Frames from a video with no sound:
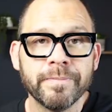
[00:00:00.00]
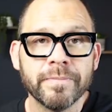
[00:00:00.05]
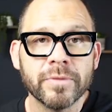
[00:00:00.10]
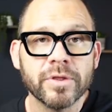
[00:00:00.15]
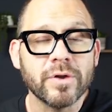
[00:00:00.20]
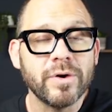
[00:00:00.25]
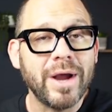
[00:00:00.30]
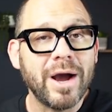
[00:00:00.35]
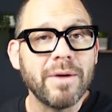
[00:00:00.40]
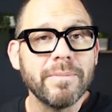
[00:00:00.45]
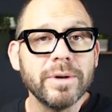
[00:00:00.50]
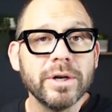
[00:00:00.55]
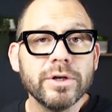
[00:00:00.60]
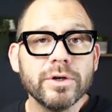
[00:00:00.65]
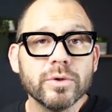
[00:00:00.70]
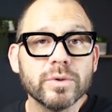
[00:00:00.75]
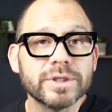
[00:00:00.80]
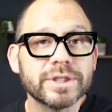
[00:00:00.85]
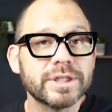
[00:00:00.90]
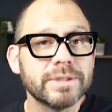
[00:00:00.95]
So now I'm gonna
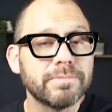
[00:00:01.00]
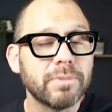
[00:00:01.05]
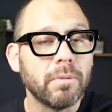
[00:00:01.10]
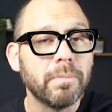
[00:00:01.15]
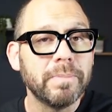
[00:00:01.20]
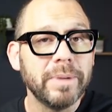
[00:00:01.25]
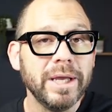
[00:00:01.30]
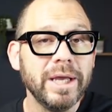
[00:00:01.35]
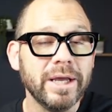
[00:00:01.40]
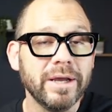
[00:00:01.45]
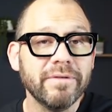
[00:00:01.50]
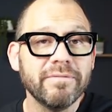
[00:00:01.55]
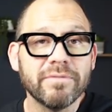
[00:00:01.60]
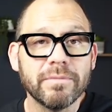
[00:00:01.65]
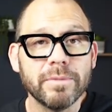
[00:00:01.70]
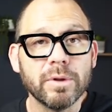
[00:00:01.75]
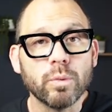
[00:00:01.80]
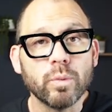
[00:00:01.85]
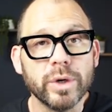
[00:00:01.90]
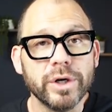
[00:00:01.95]
do a simple ping
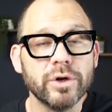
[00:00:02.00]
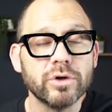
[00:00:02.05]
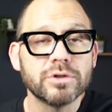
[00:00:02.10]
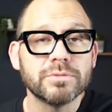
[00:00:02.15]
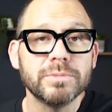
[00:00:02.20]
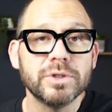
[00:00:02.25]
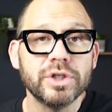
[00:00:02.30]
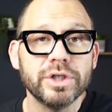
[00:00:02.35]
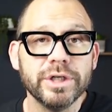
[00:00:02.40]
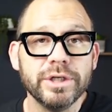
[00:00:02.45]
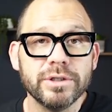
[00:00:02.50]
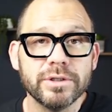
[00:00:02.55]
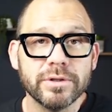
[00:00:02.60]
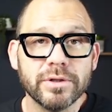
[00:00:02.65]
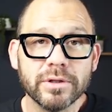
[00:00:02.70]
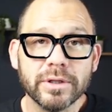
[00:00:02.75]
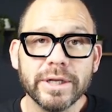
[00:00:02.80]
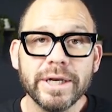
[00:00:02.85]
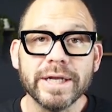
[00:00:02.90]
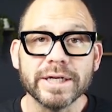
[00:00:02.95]
from the Windows machine to
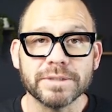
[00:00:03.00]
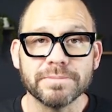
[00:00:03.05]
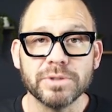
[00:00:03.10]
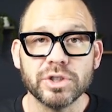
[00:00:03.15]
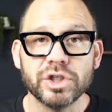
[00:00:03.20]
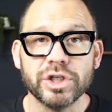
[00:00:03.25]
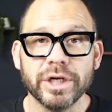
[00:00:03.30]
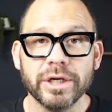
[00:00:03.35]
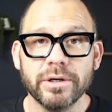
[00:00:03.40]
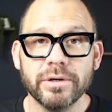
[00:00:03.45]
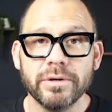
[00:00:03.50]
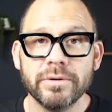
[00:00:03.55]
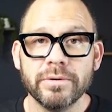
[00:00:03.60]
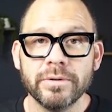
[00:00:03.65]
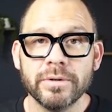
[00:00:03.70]
the Linux machine.